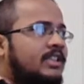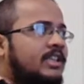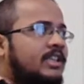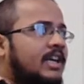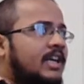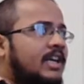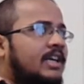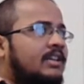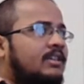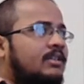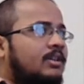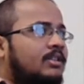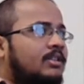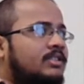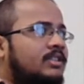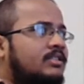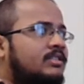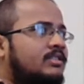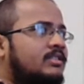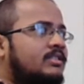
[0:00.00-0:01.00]
inherent
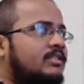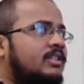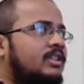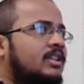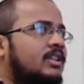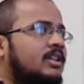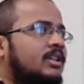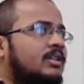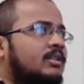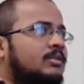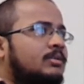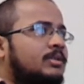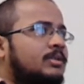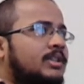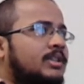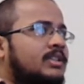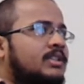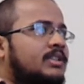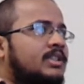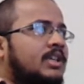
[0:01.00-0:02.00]
noises,
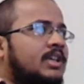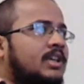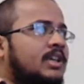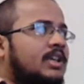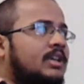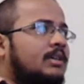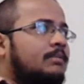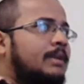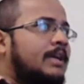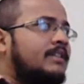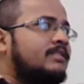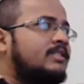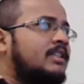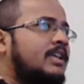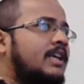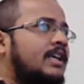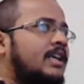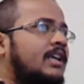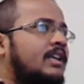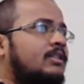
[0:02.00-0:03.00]
which makes the
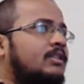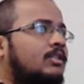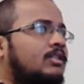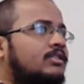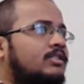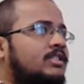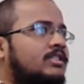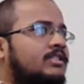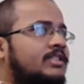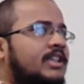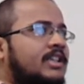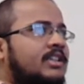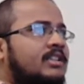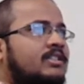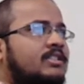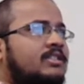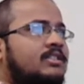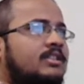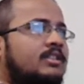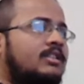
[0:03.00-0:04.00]
data inconsistent,
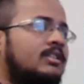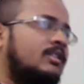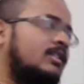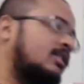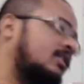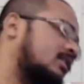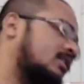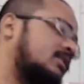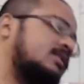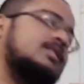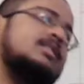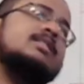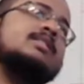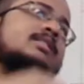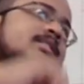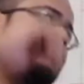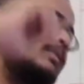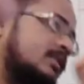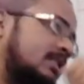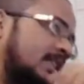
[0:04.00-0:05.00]
or
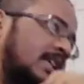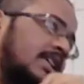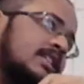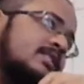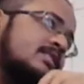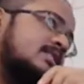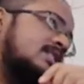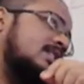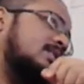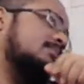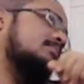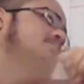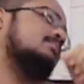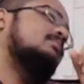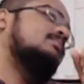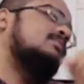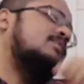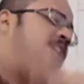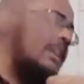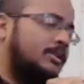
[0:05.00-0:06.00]
there is some
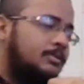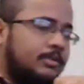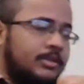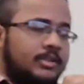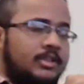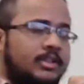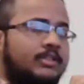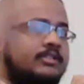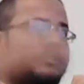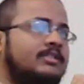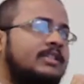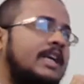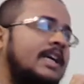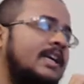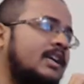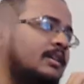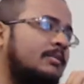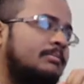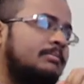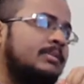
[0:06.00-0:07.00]
fluctuations,
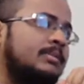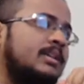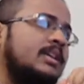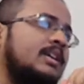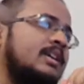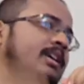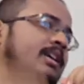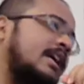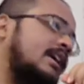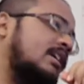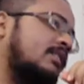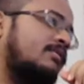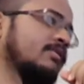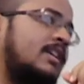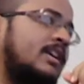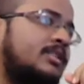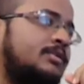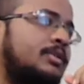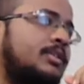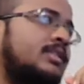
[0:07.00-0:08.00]
random
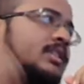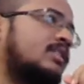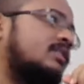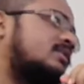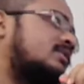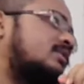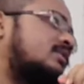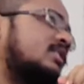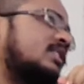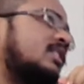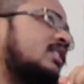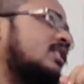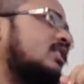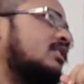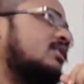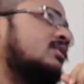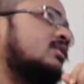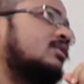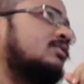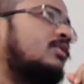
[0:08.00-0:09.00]
fluctuations.
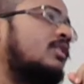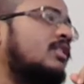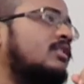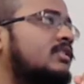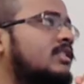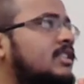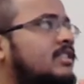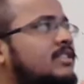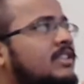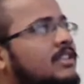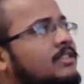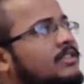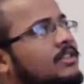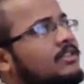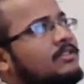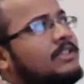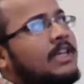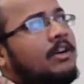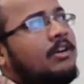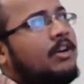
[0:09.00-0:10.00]
For these
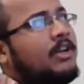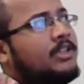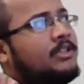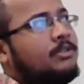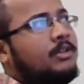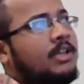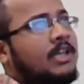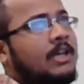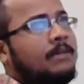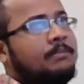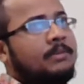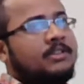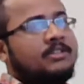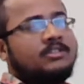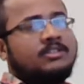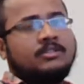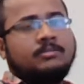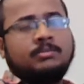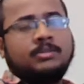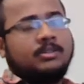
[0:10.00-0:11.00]
cases, the error actually
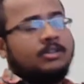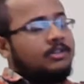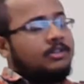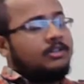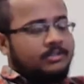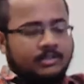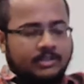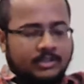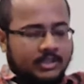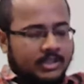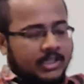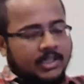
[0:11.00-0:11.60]
happens because